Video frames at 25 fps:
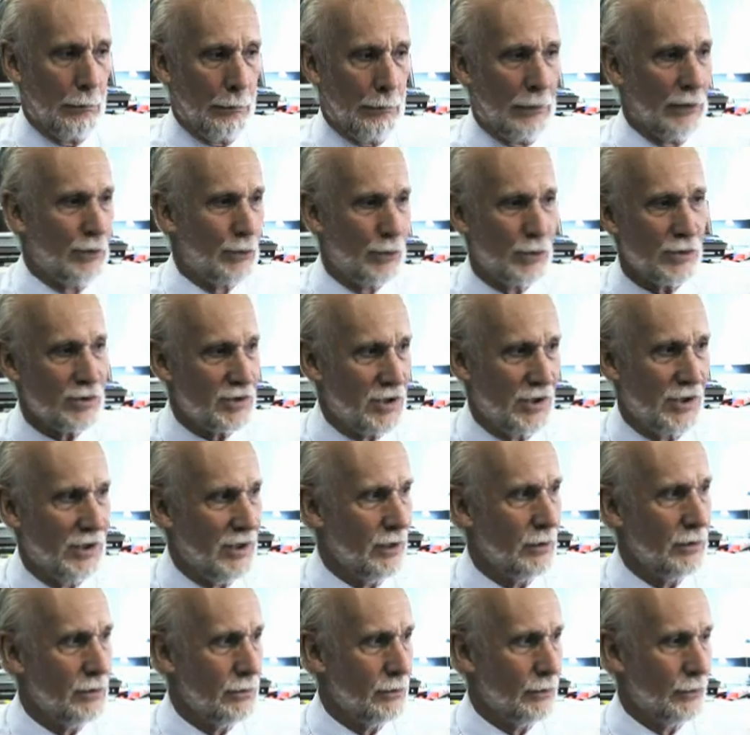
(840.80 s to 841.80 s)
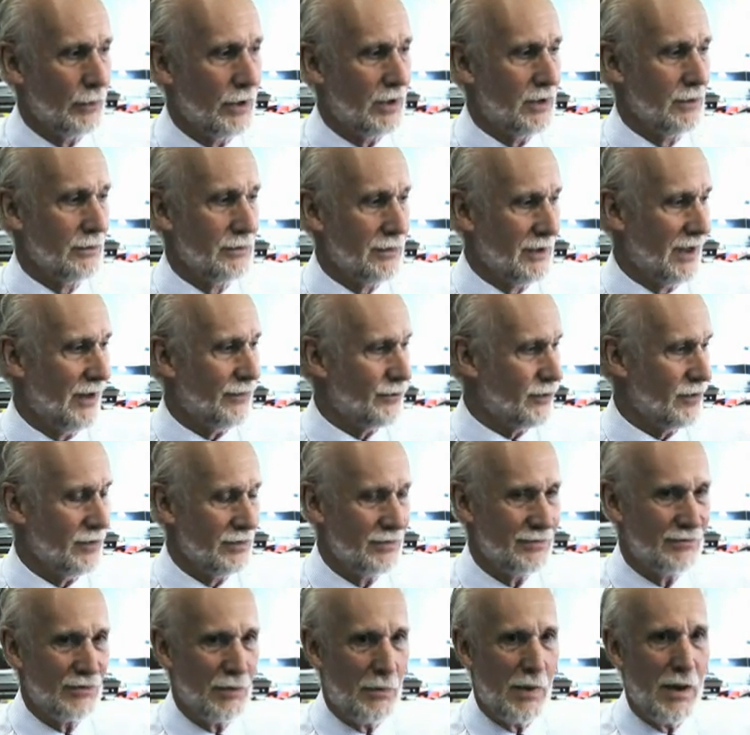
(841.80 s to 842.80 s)
But of course the thing we have
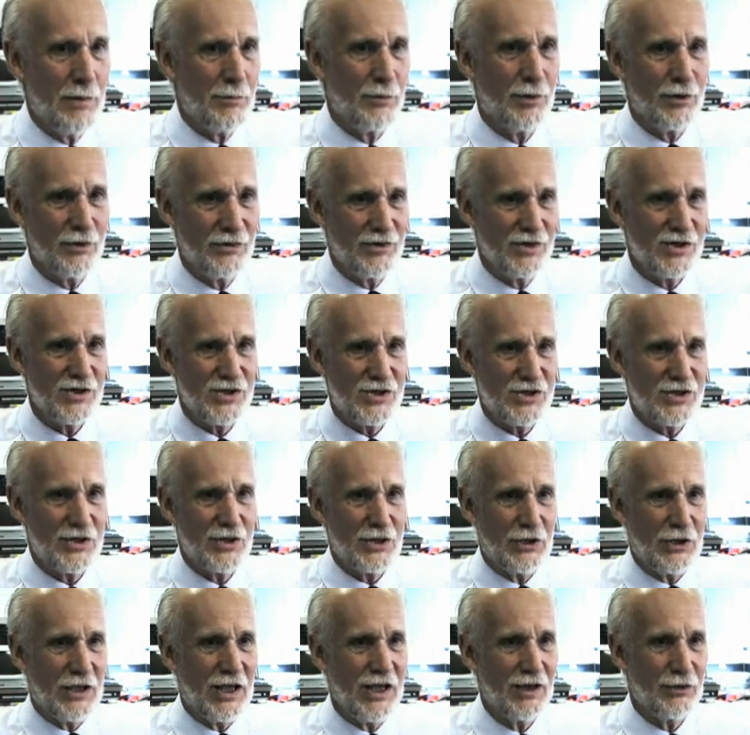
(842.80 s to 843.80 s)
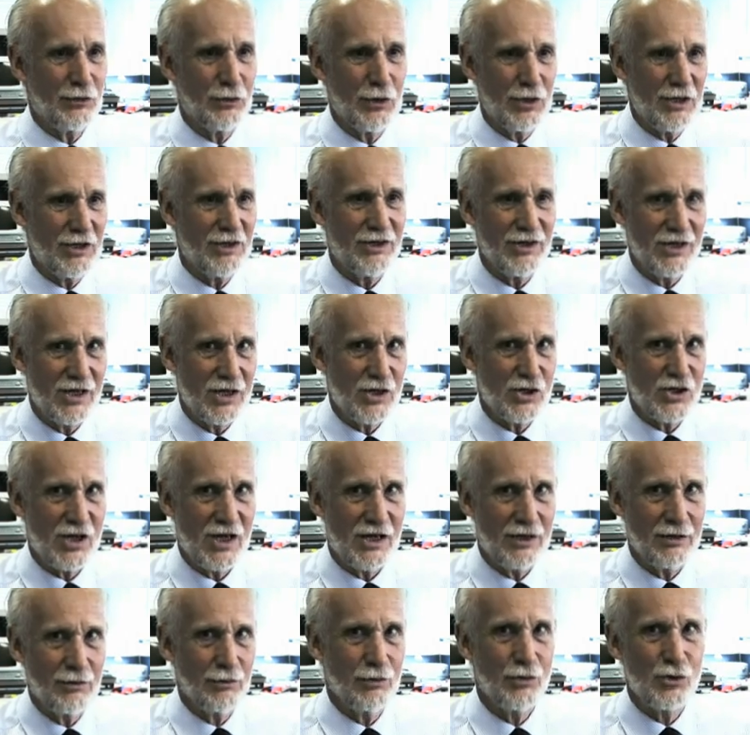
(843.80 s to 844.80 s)
to remember is that the underlying
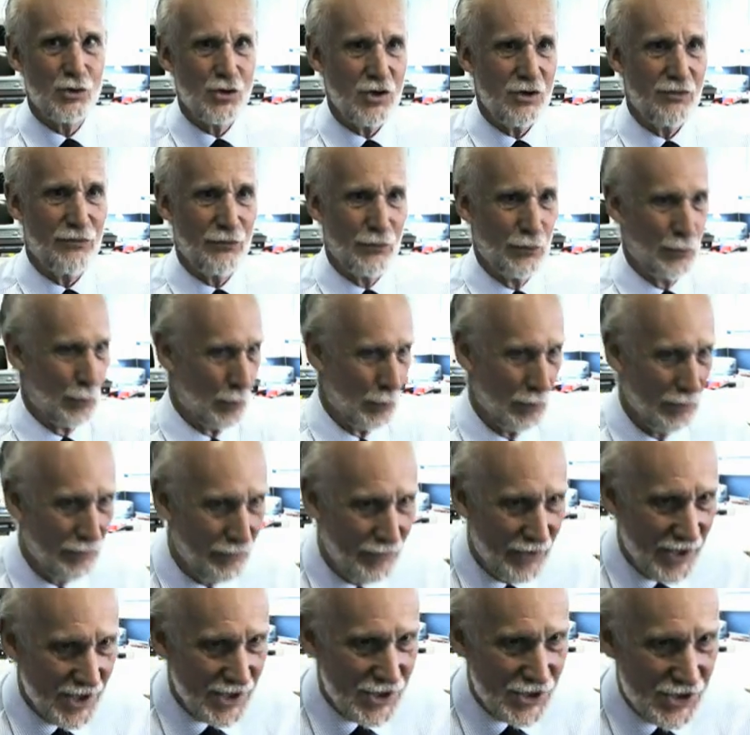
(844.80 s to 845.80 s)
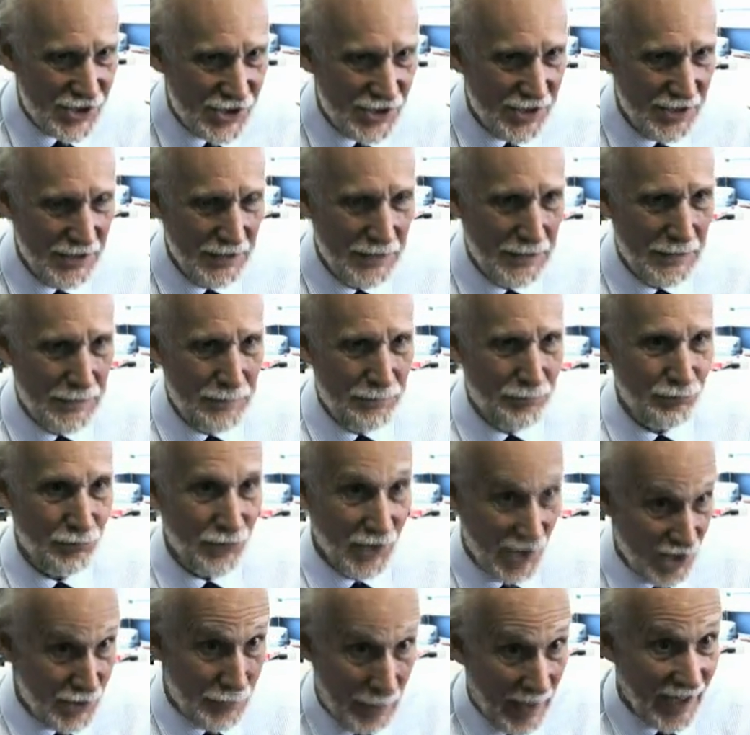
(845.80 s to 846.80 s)
technology for all of this
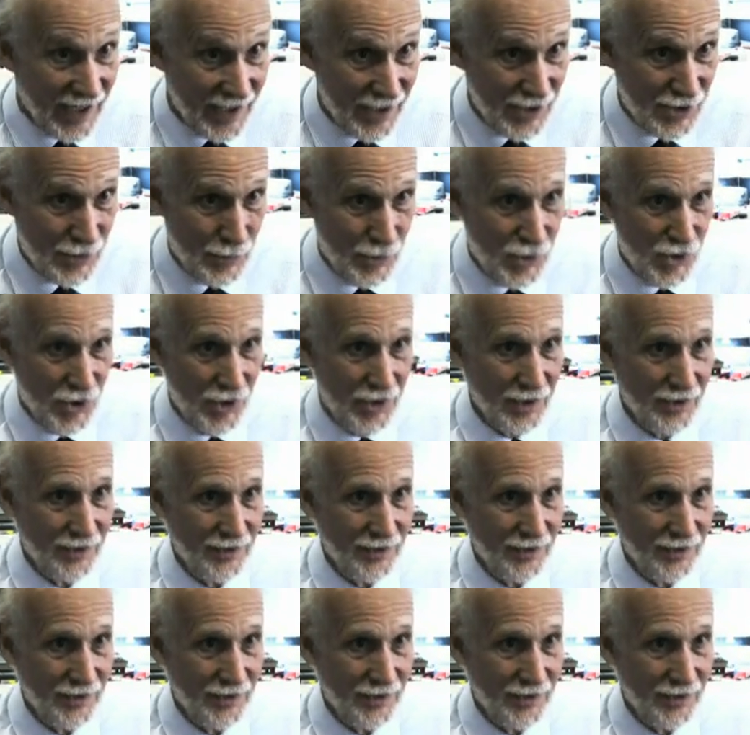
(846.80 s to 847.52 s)
is packet switching.